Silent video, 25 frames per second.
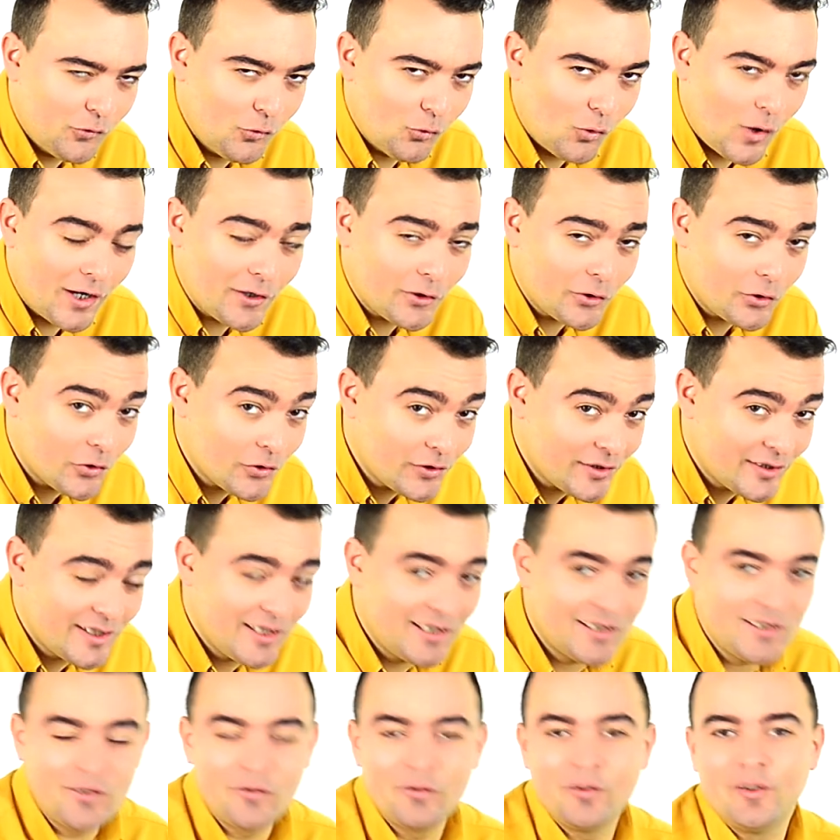you are
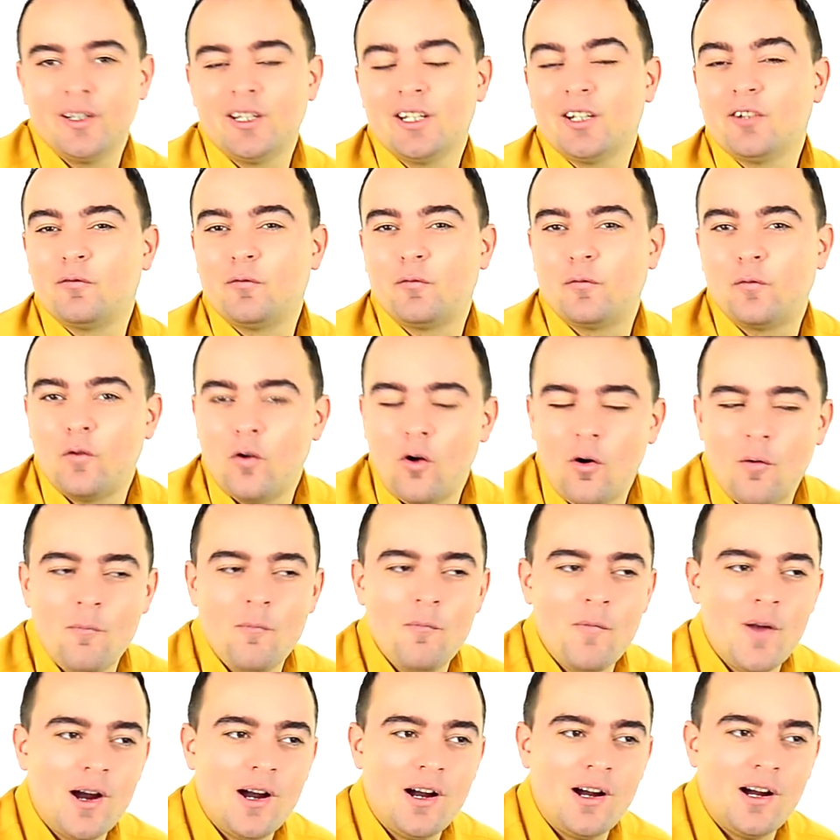considering
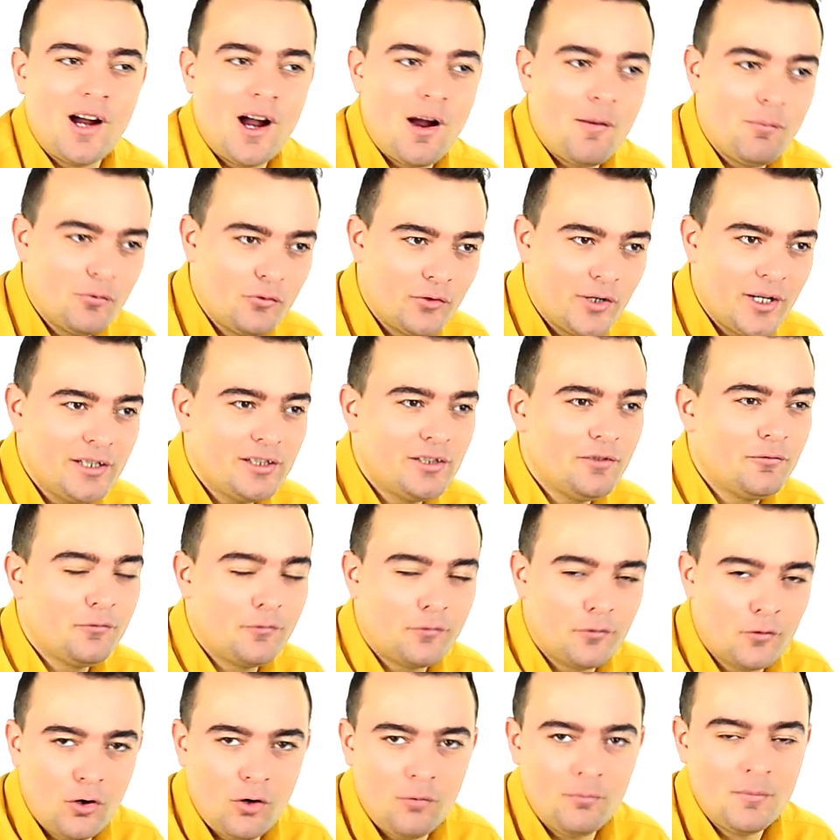from
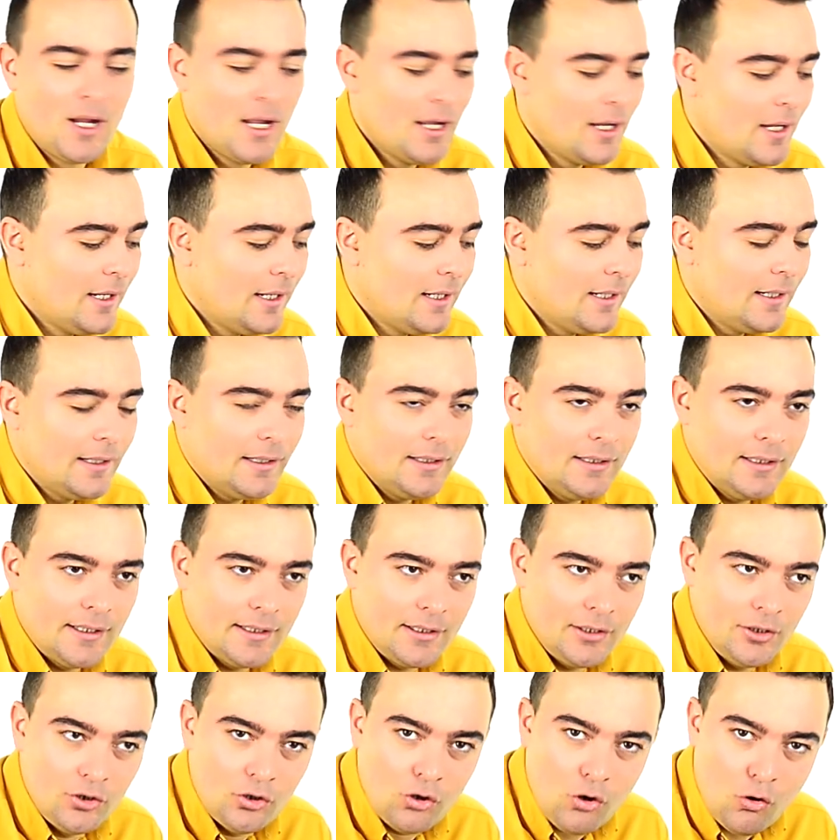upgrading from
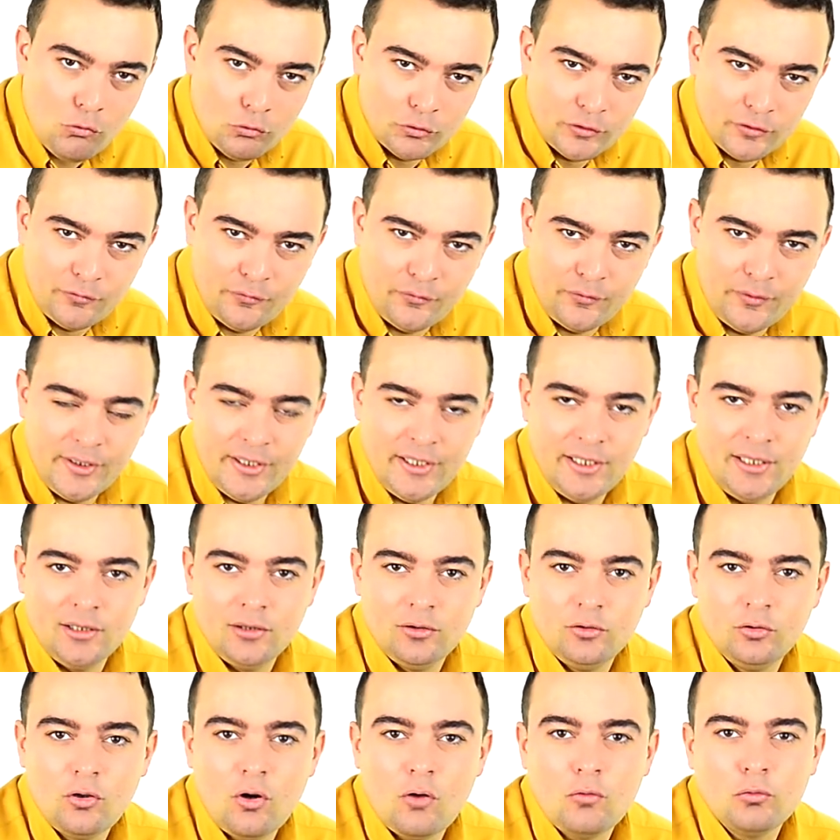Note 3,
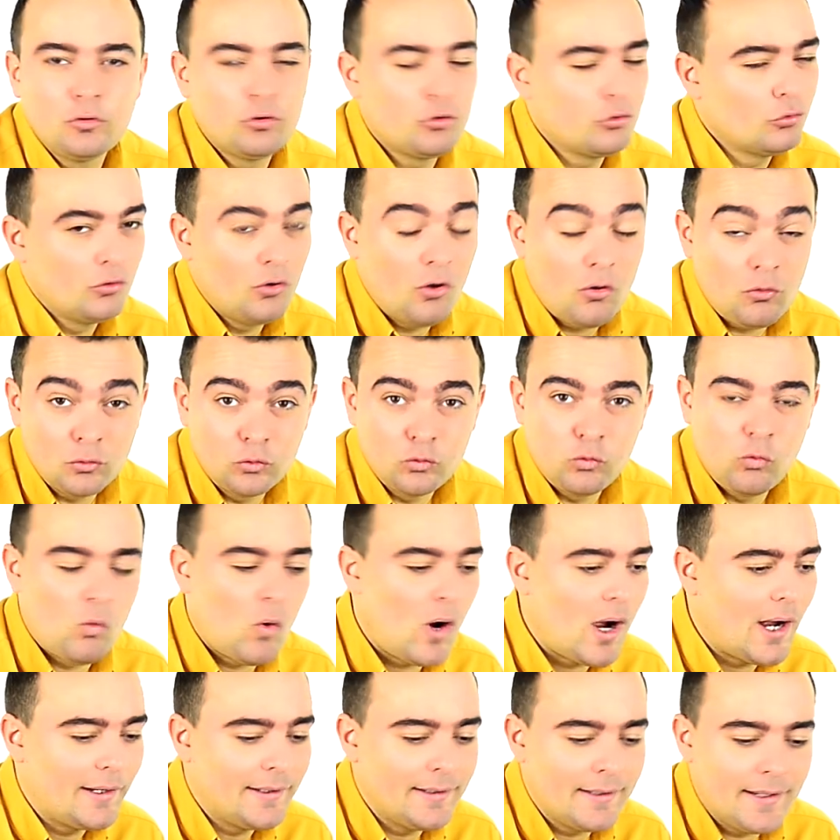Note 2, Note
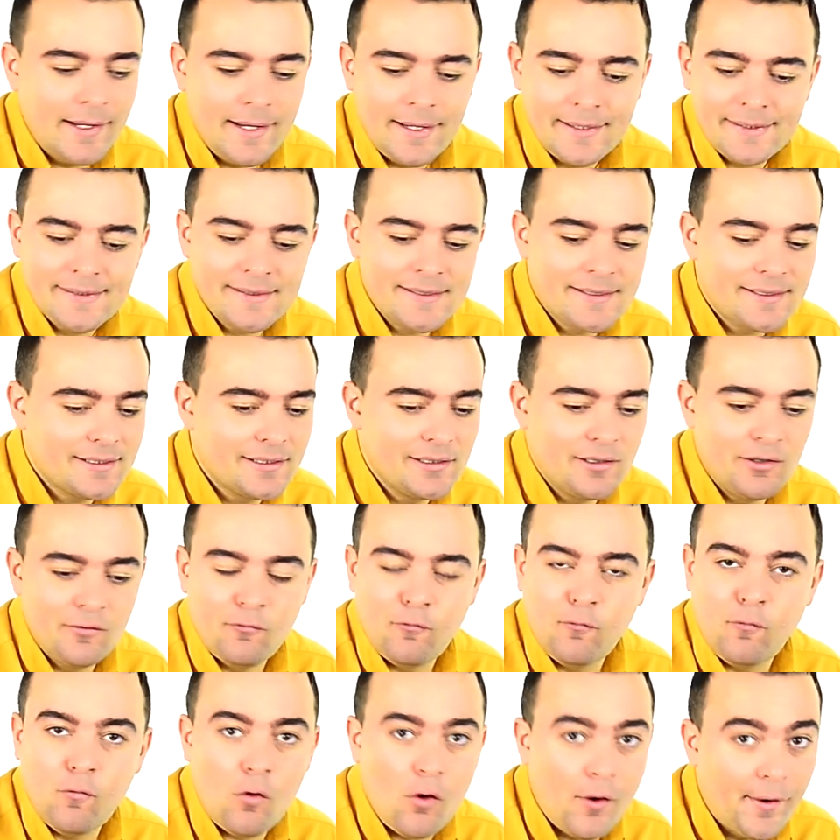1,
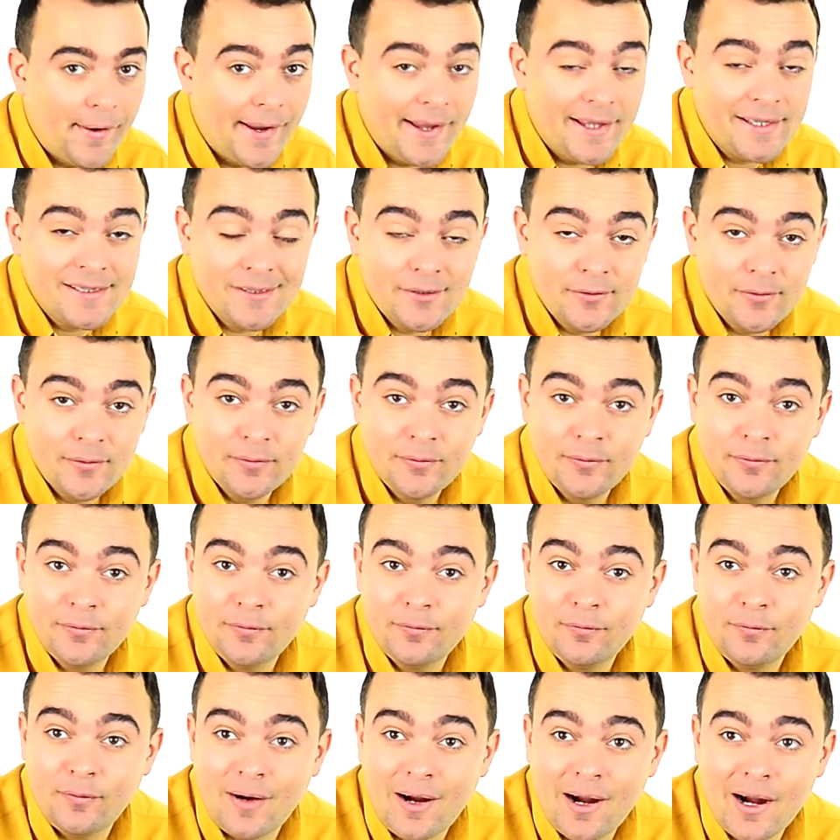S4,
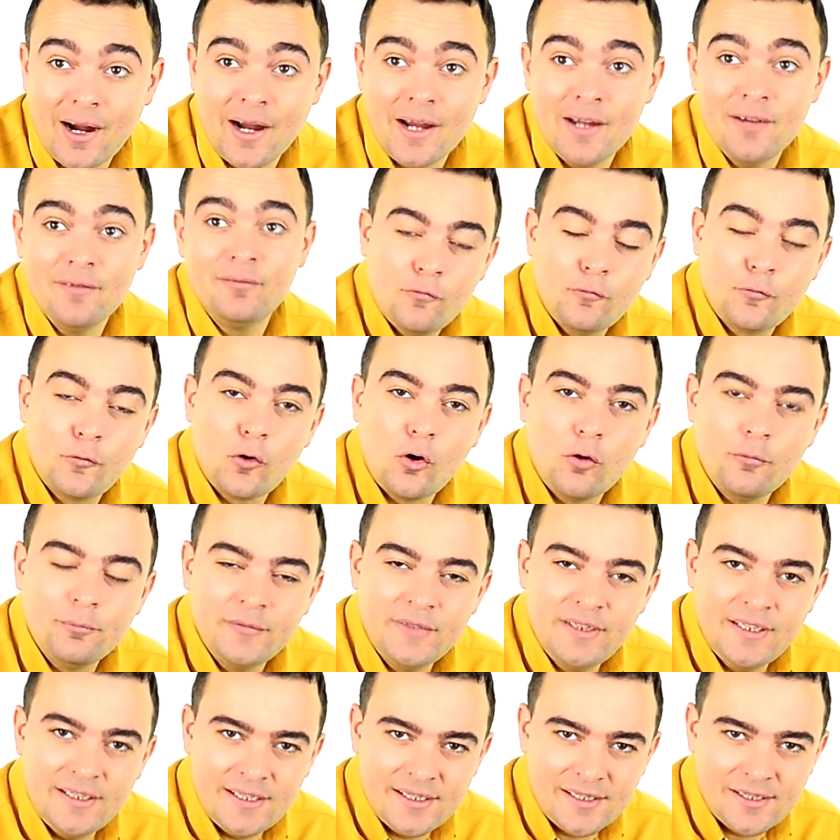S5
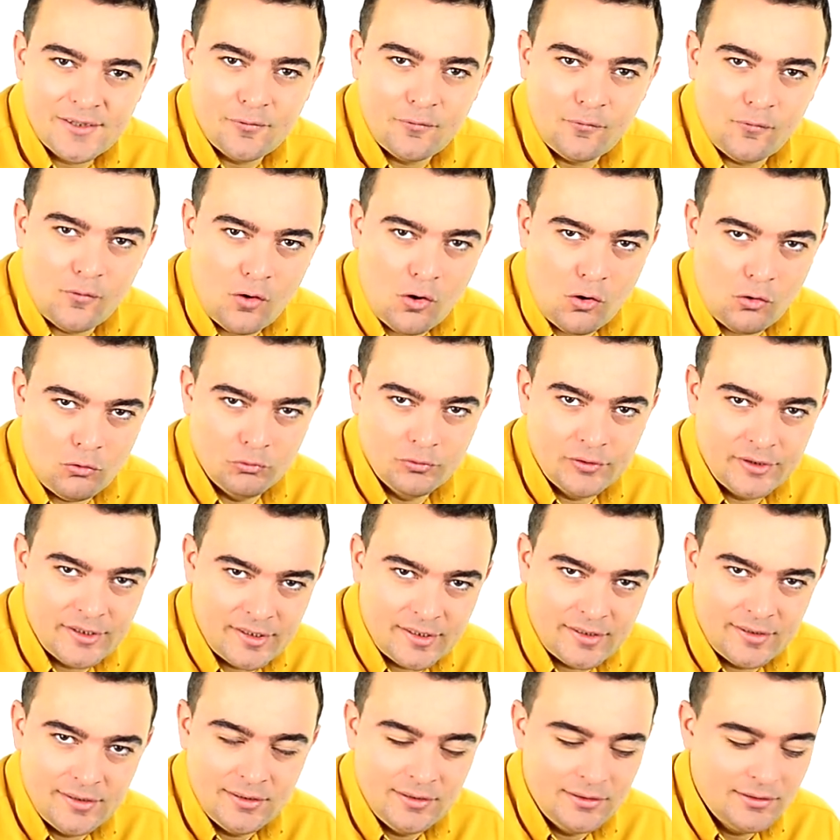from these
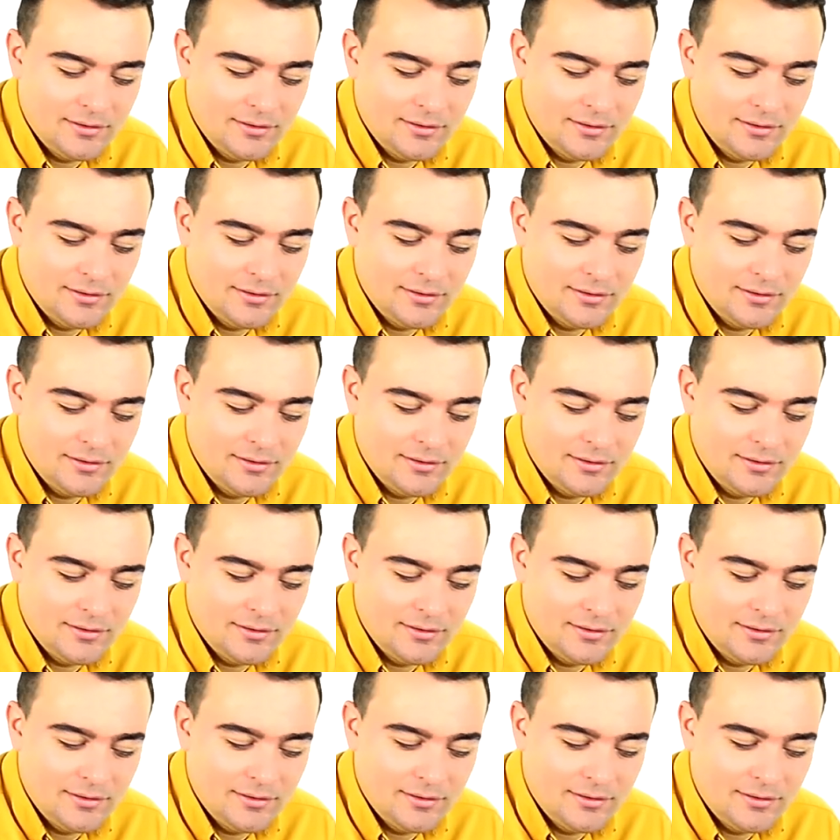phones,